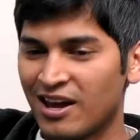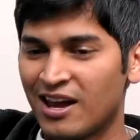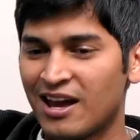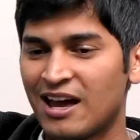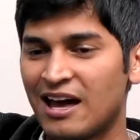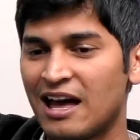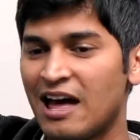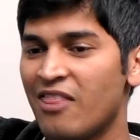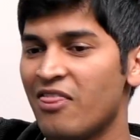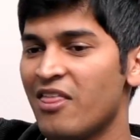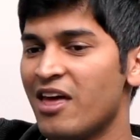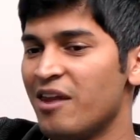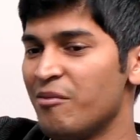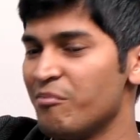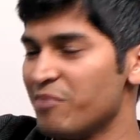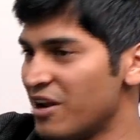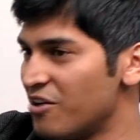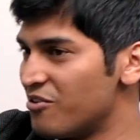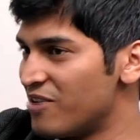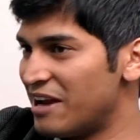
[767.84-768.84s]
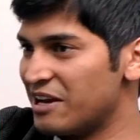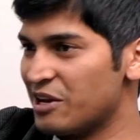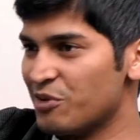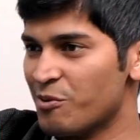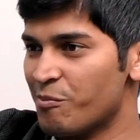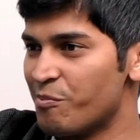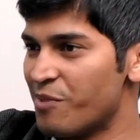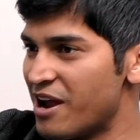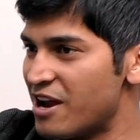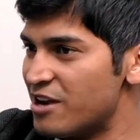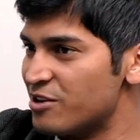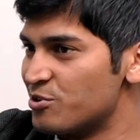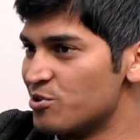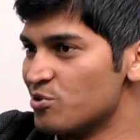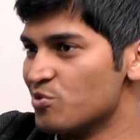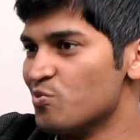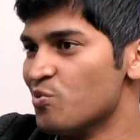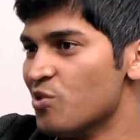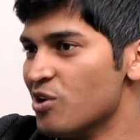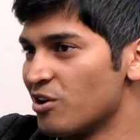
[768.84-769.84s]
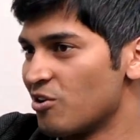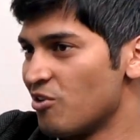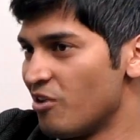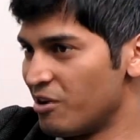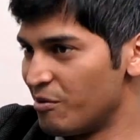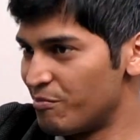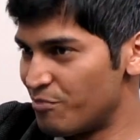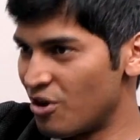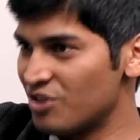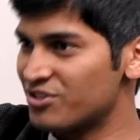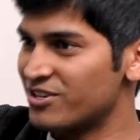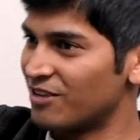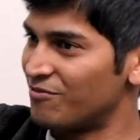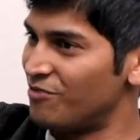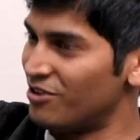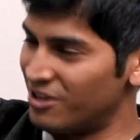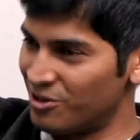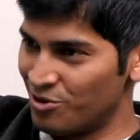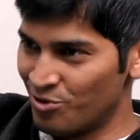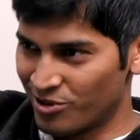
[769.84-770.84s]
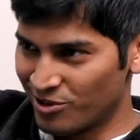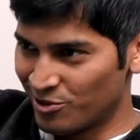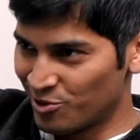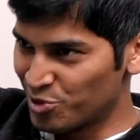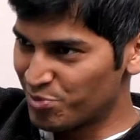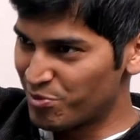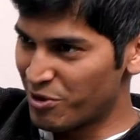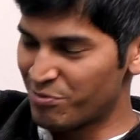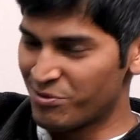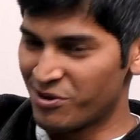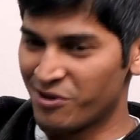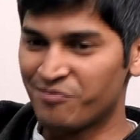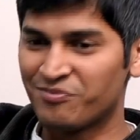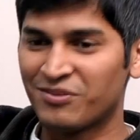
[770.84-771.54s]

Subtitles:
And then me and Randy were paired to work on a project for that local newspaper.